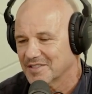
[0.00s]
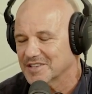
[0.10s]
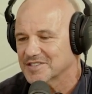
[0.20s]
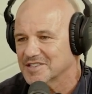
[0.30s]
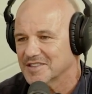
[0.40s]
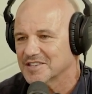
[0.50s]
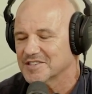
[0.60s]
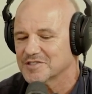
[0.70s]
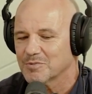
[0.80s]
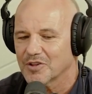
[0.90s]
This
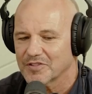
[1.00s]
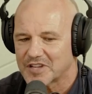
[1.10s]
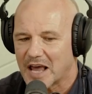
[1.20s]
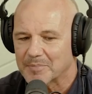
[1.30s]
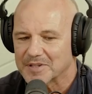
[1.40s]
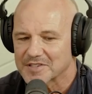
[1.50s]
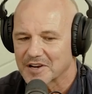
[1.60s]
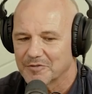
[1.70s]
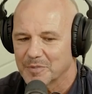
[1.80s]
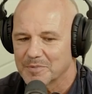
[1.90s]
is what's happened.
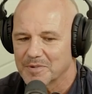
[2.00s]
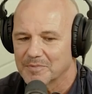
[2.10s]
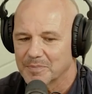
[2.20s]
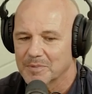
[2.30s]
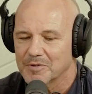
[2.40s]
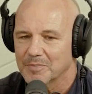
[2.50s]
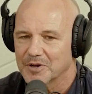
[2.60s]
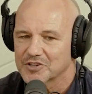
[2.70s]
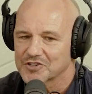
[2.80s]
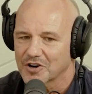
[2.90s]
So if people have
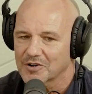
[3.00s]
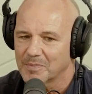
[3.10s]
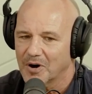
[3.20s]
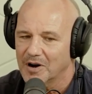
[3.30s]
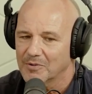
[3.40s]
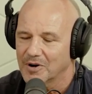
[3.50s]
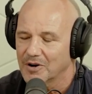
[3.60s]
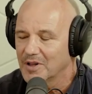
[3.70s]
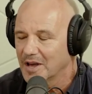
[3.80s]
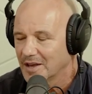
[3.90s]
been shocked by it, well,